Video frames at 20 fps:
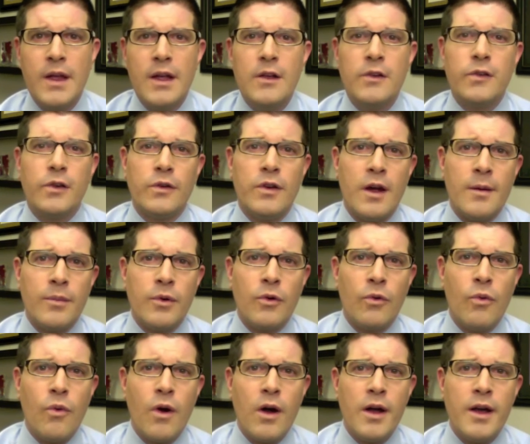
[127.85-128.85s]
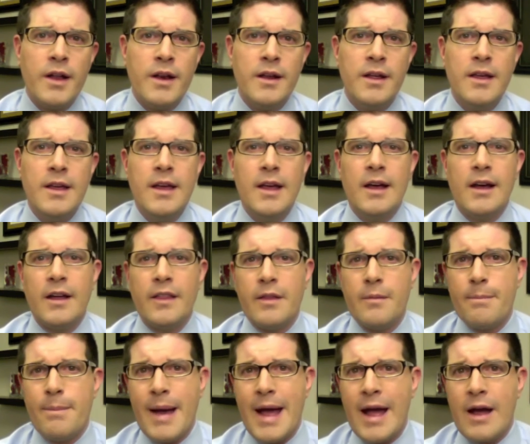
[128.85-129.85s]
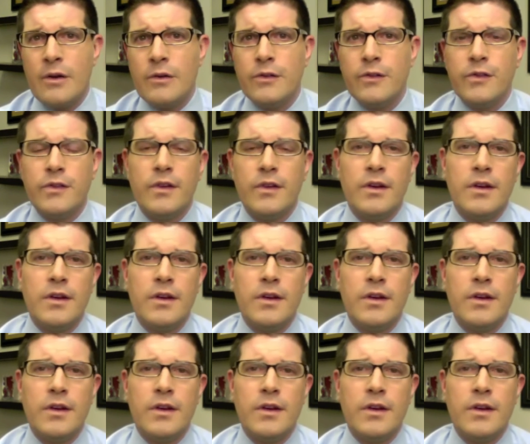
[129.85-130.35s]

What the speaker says: So number one, the bounce.